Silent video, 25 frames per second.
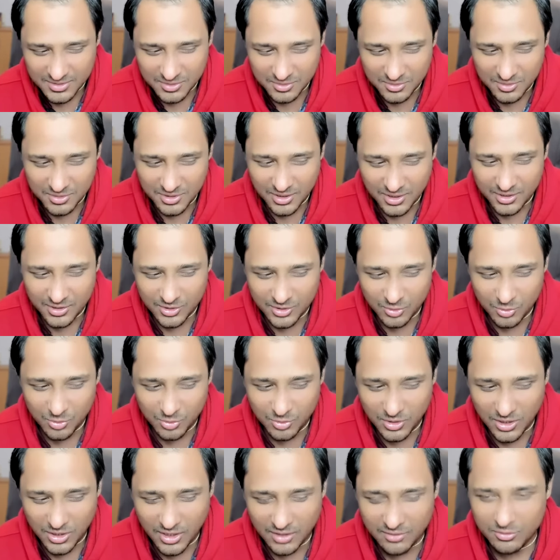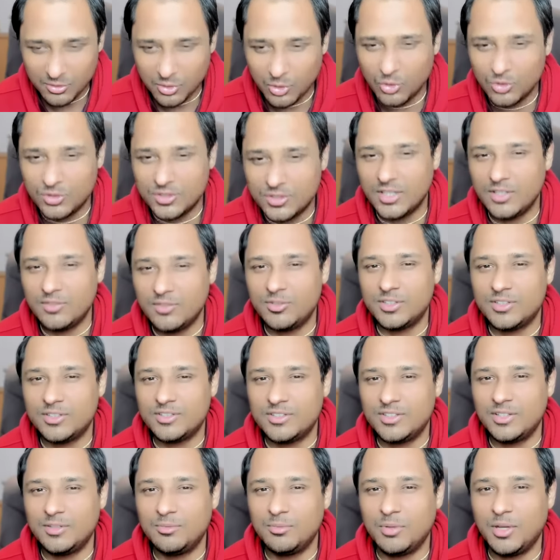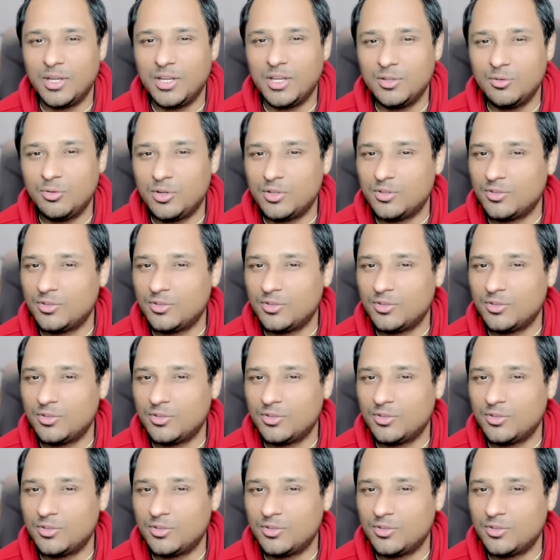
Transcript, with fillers: you know, that you have low self-esteem and you are